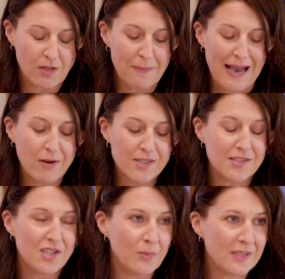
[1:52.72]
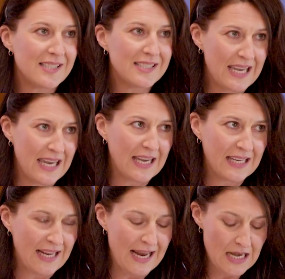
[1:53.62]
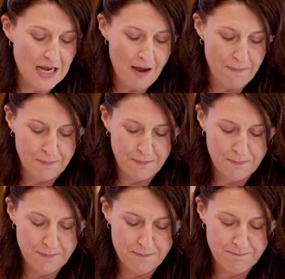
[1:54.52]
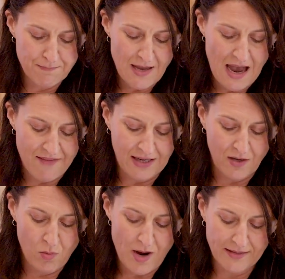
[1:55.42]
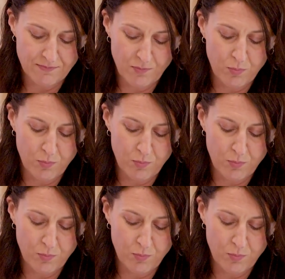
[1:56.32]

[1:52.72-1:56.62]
the powers, as you will see, can end up having quite